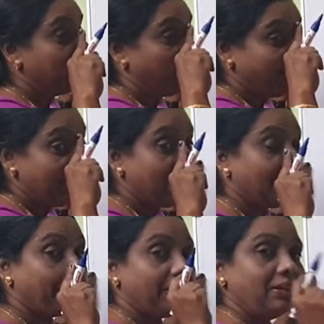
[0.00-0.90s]
what will
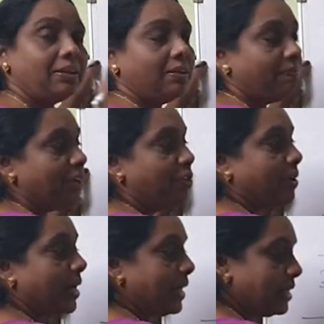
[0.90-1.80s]
happen? When you
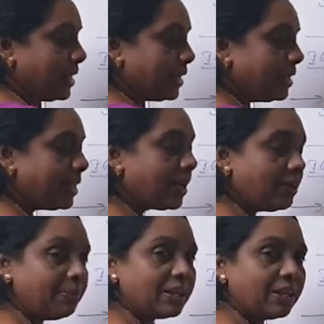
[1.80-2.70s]
are writing, there
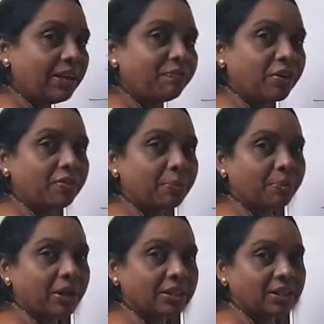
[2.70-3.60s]
will be the leftover
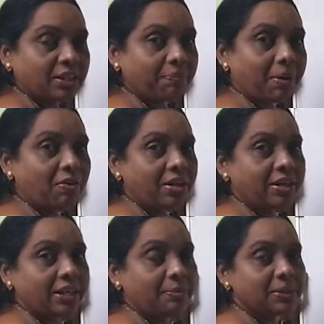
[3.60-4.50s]
product, the powder,
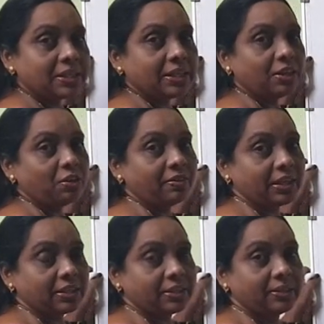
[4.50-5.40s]
it will be settled over
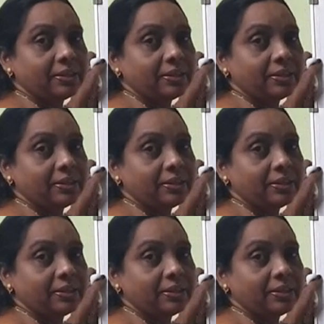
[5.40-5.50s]
it.